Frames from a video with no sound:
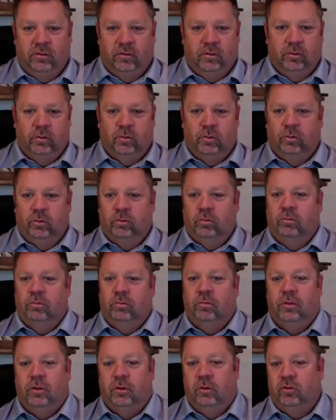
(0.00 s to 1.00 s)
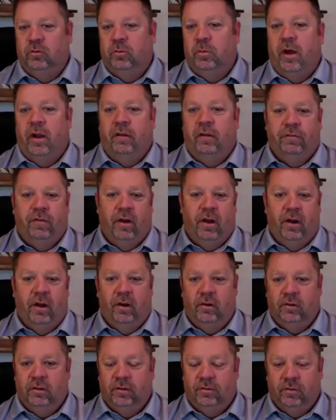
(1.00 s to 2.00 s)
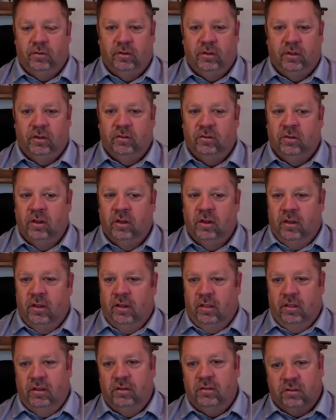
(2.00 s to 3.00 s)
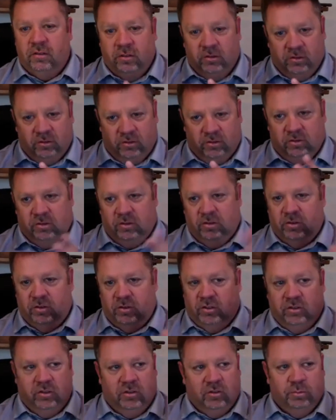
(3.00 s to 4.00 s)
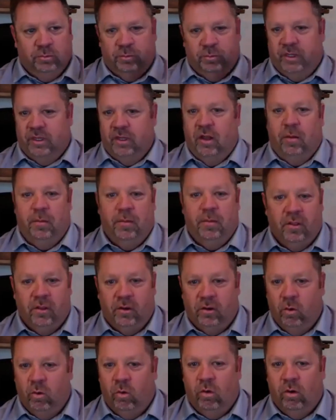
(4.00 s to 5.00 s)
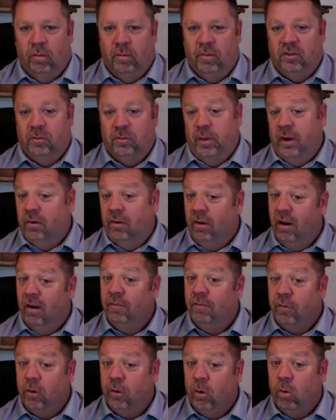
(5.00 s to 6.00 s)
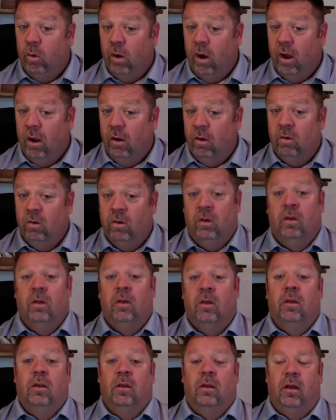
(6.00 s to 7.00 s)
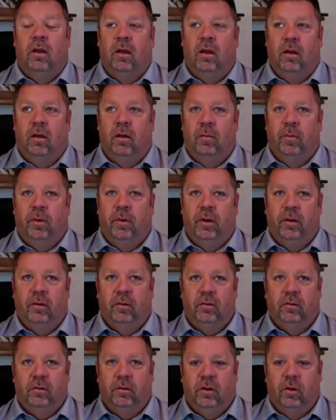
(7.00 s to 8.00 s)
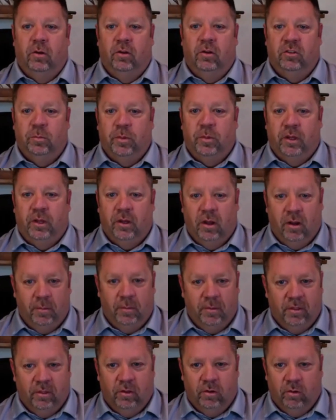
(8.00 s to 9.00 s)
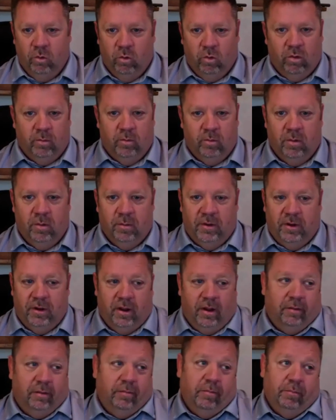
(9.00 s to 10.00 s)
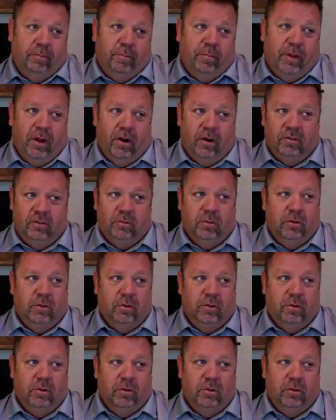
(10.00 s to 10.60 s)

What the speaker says: to, Spotify or different things. This is just becoming the norm. It's been around for a while, but, it's becoming the normal. I mean, I be honest